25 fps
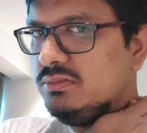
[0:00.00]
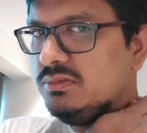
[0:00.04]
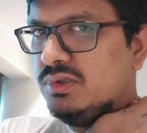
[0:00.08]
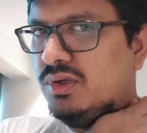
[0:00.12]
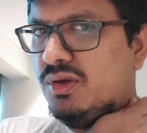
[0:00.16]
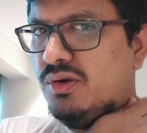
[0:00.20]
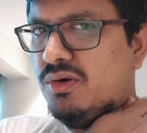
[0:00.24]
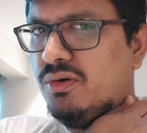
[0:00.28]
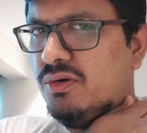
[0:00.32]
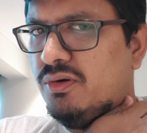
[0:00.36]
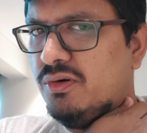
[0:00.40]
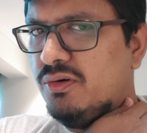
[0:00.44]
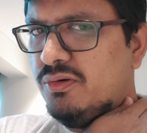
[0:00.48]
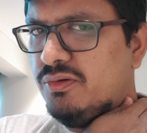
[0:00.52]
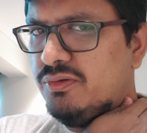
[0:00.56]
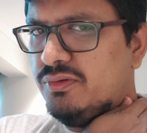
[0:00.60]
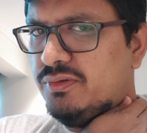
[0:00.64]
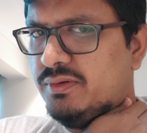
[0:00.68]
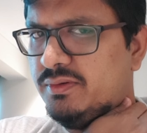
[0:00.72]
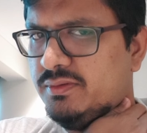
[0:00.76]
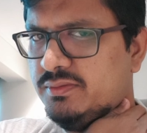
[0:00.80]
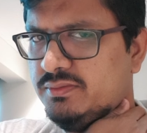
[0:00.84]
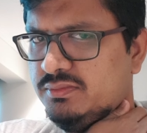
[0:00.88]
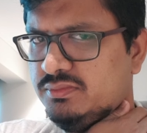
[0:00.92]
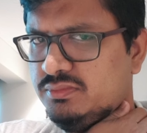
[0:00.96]
your
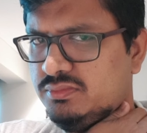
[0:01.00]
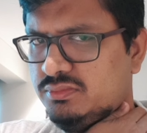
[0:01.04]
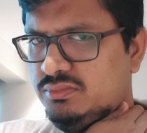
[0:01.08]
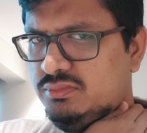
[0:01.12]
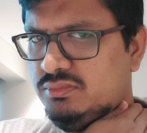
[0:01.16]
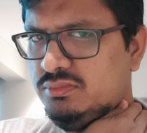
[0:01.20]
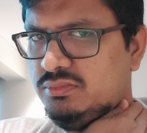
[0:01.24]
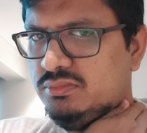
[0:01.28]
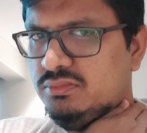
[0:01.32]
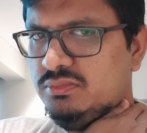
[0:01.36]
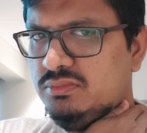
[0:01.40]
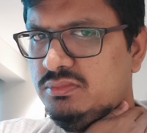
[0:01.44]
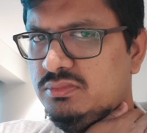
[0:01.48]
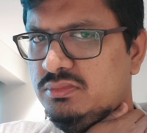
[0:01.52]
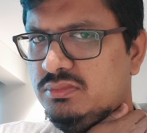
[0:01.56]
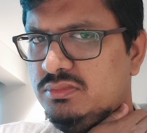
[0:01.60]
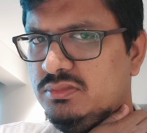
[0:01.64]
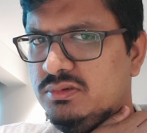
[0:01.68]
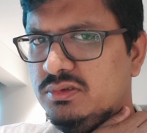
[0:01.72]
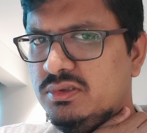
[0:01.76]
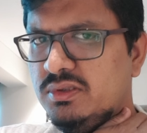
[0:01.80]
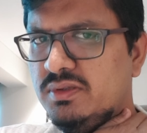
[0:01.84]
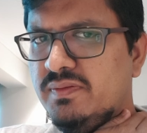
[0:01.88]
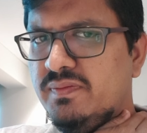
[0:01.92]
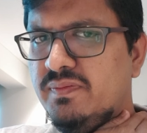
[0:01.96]
own
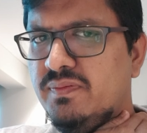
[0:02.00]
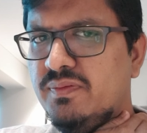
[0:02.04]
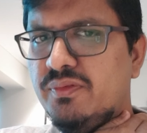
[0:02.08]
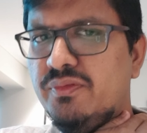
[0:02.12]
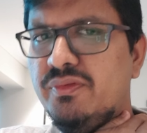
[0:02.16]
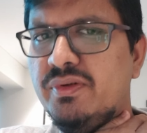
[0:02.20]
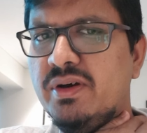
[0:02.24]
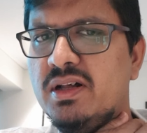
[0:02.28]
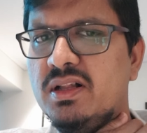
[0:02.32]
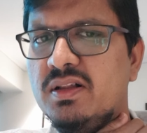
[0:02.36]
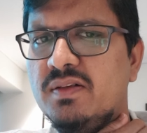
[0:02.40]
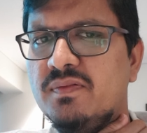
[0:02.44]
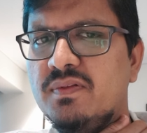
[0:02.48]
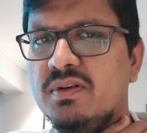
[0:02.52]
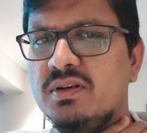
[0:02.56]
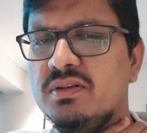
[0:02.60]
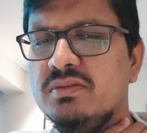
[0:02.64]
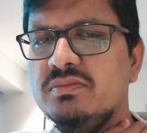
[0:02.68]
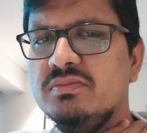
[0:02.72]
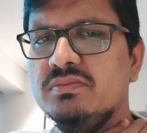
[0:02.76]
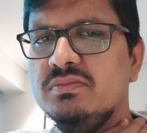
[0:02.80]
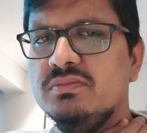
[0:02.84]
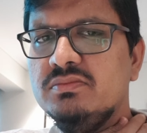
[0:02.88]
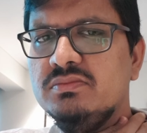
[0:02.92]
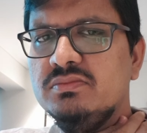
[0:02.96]
food as well.